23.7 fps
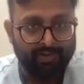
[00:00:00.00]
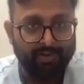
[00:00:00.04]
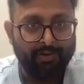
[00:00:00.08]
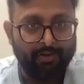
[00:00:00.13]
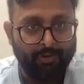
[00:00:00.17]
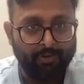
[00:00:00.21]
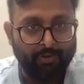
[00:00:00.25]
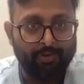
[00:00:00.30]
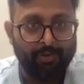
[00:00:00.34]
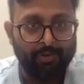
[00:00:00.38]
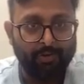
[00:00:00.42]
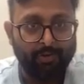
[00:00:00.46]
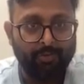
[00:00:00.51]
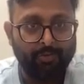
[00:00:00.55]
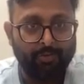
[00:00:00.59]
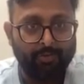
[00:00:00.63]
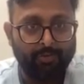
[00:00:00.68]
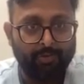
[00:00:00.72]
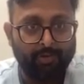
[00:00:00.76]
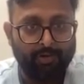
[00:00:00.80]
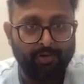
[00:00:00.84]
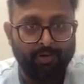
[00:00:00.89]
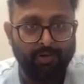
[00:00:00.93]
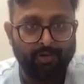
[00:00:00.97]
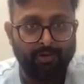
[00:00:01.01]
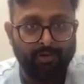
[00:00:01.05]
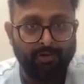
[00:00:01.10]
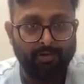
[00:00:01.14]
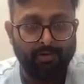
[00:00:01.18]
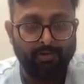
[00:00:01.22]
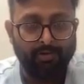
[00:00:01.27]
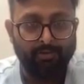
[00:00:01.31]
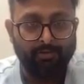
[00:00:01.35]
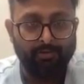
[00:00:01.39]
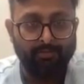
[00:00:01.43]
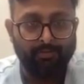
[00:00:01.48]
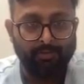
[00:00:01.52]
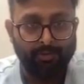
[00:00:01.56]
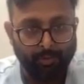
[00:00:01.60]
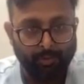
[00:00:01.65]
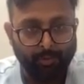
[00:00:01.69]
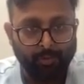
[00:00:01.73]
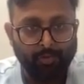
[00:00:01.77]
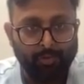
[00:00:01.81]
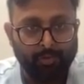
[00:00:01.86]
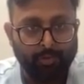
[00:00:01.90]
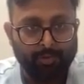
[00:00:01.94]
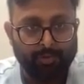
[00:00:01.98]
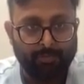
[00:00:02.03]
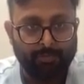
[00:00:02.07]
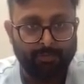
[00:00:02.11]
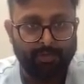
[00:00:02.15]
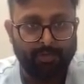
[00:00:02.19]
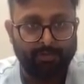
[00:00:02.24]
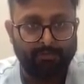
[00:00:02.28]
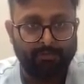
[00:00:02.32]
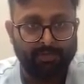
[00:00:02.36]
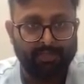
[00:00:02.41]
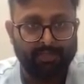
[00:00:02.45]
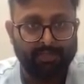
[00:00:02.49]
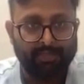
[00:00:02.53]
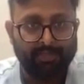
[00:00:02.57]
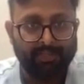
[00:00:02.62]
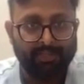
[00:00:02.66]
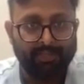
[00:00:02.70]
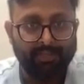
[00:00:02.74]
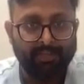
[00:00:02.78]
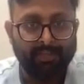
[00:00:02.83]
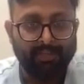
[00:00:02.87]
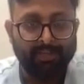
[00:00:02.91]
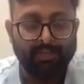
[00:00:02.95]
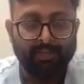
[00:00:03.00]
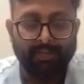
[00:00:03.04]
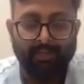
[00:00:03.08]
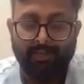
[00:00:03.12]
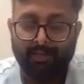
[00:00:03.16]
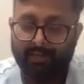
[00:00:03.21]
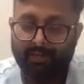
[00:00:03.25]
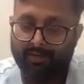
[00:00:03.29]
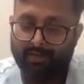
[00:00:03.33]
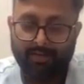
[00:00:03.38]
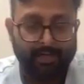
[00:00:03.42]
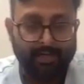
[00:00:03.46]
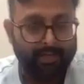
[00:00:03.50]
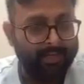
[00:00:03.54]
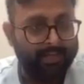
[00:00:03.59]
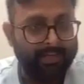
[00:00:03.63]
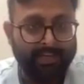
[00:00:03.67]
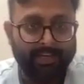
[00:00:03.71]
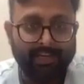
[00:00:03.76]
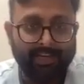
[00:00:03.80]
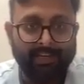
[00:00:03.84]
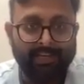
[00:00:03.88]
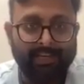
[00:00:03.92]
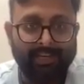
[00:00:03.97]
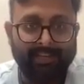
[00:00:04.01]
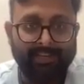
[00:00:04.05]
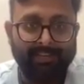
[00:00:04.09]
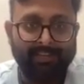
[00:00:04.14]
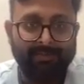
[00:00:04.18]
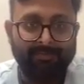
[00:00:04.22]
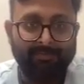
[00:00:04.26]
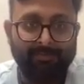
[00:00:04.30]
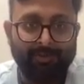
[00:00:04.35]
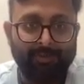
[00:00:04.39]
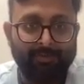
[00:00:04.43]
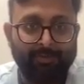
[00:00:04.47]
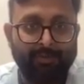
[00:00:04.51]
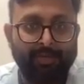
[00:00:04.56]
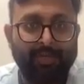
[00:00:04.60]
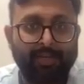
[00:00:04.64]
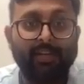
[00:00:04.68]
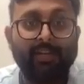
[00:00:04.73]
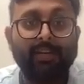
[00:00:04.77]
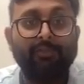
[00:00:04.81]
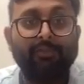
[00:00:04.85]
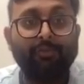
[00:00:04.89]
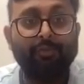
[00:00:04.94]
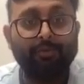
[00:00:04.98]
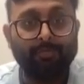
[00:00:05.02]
in order to do those papers. Nahi aayi, lekin